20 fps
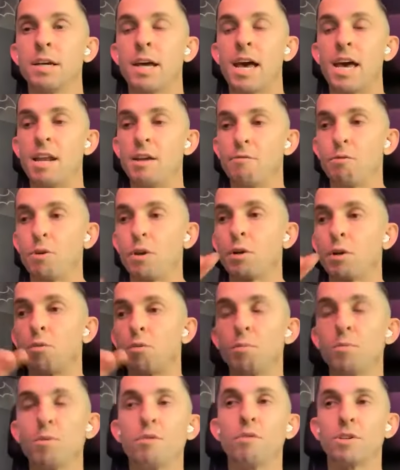And if we can
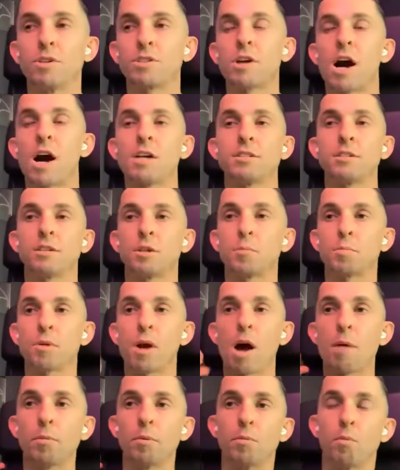remove what's causing the
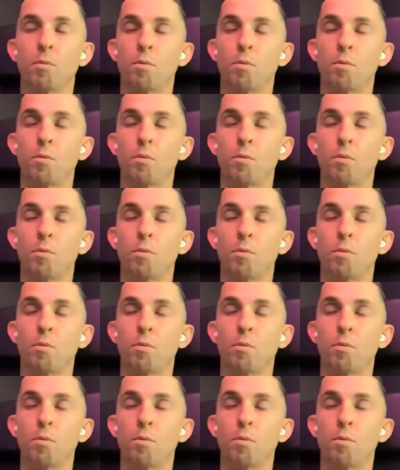problem,